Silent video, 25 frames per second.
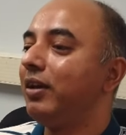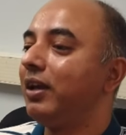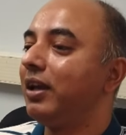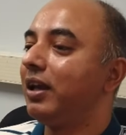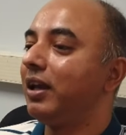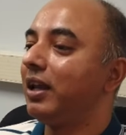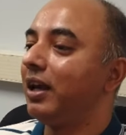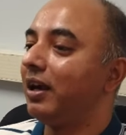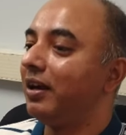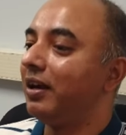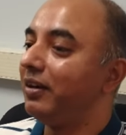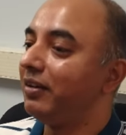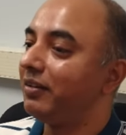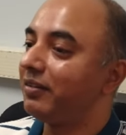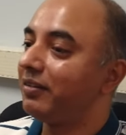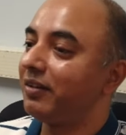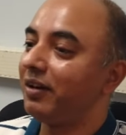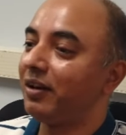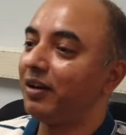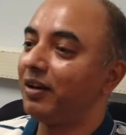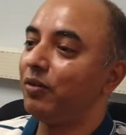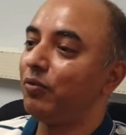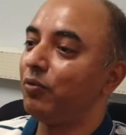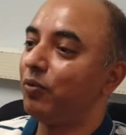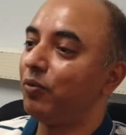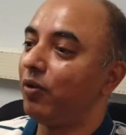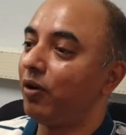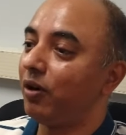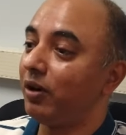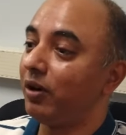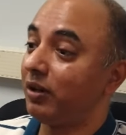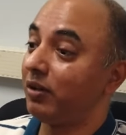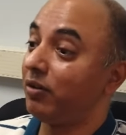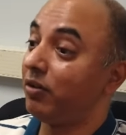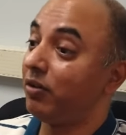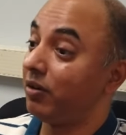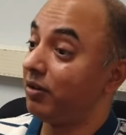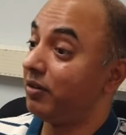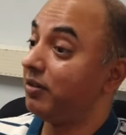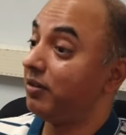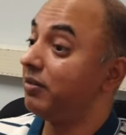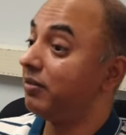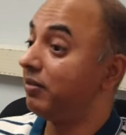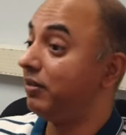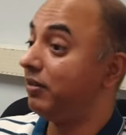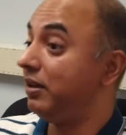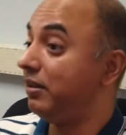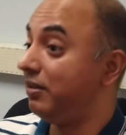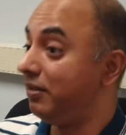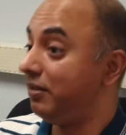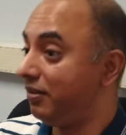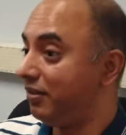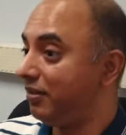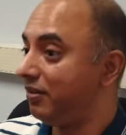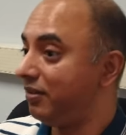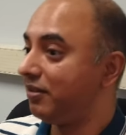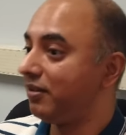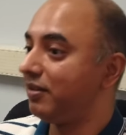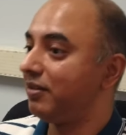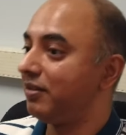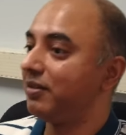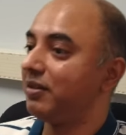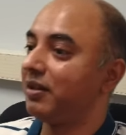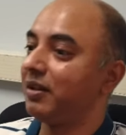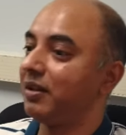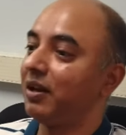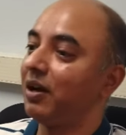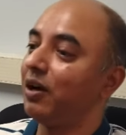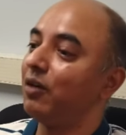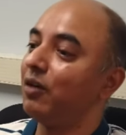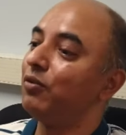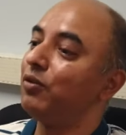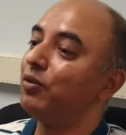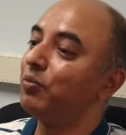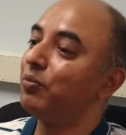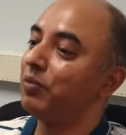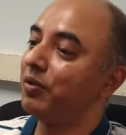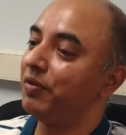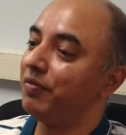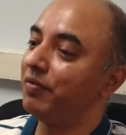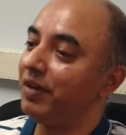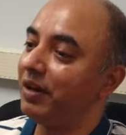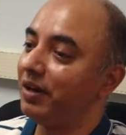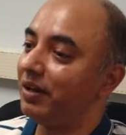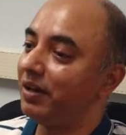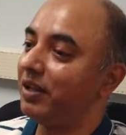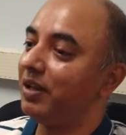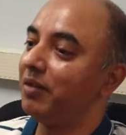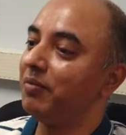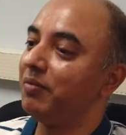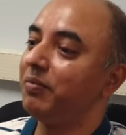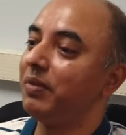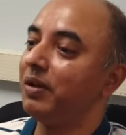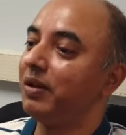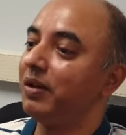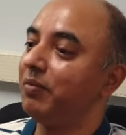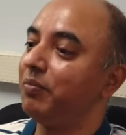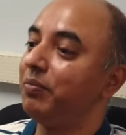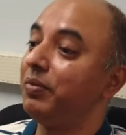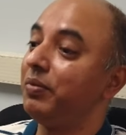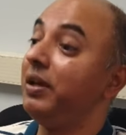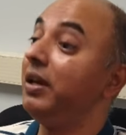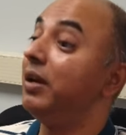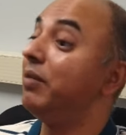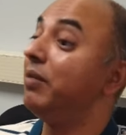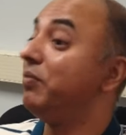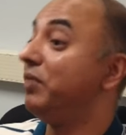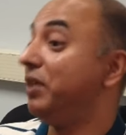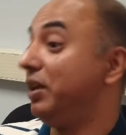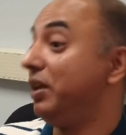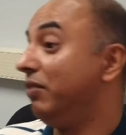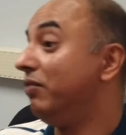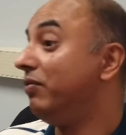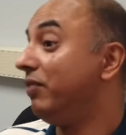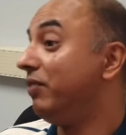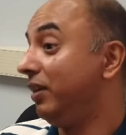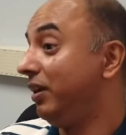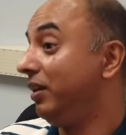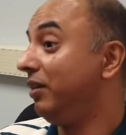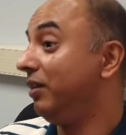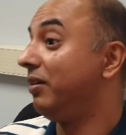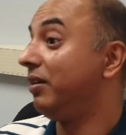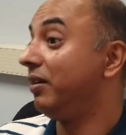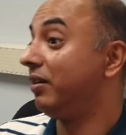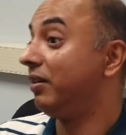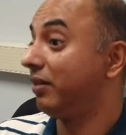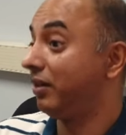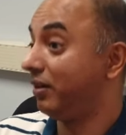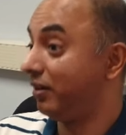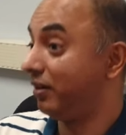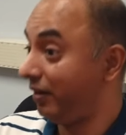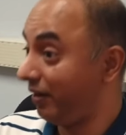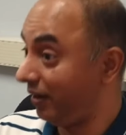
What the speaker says: We can understand what causes diseases and how to prevent them and preemptively